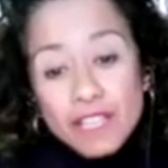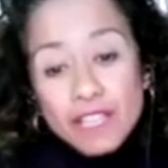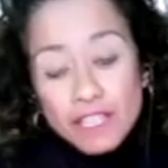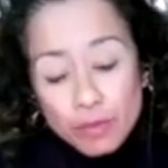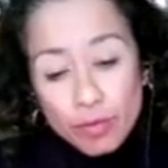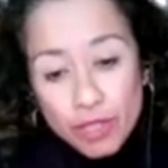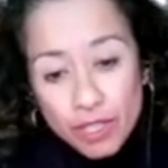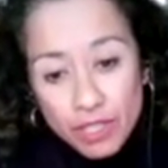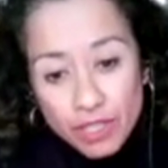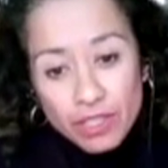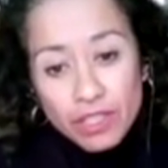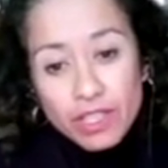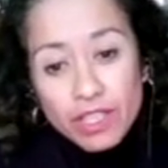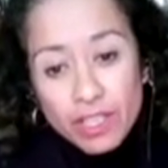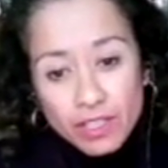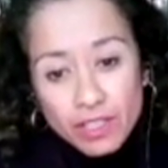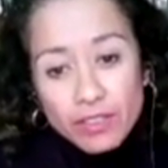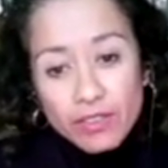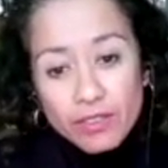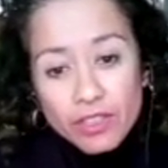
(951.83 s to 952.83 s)
to bring, you
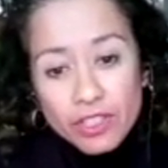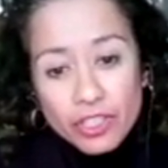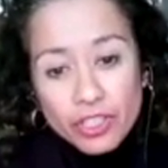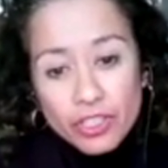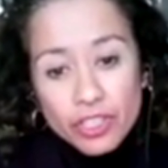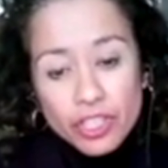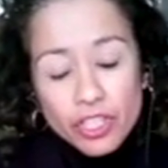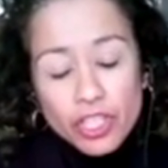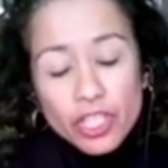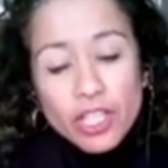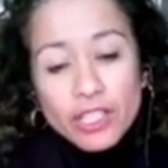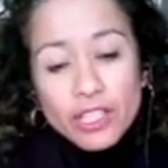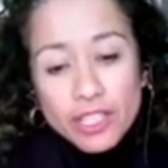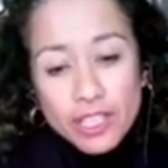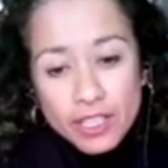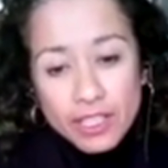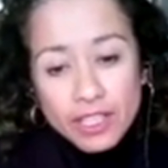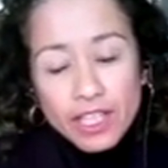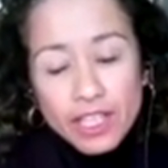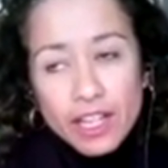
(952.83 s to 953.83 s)
know, the child
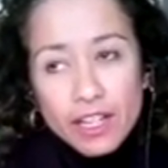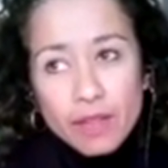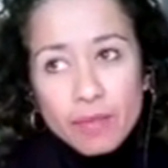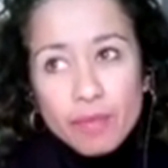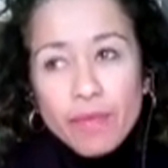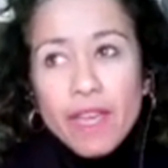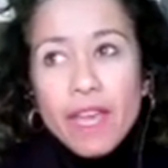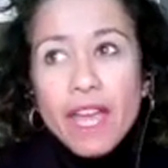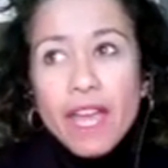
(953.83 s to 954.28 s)
down and come.